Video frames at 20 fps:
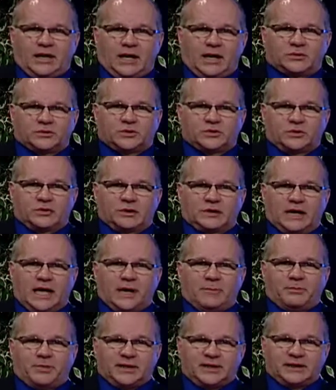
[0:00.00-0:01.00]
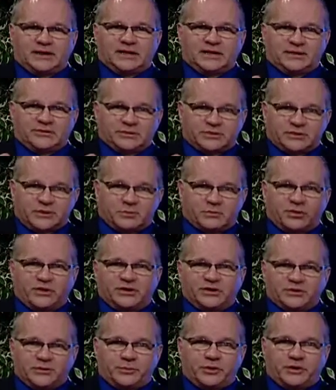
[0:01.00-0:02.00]
Absolutely not. But there was the
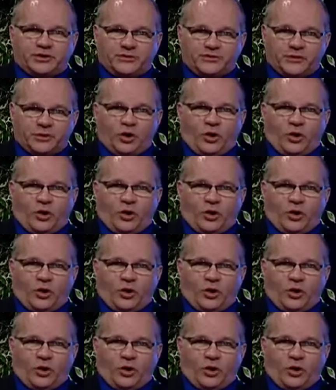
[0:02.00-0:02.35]
principle of an